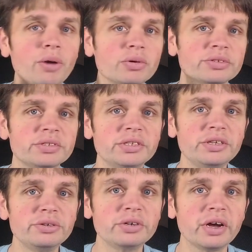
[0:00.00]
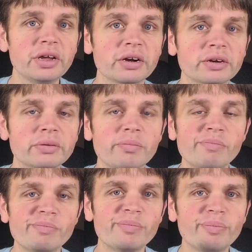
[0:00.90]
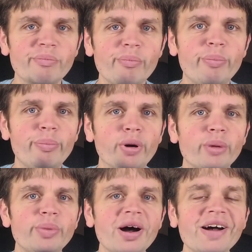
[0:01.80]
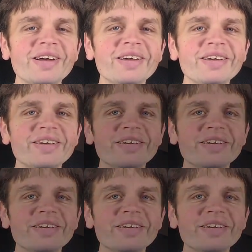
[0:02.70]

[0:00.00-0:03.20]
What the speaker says: will see you later. Bye-bye.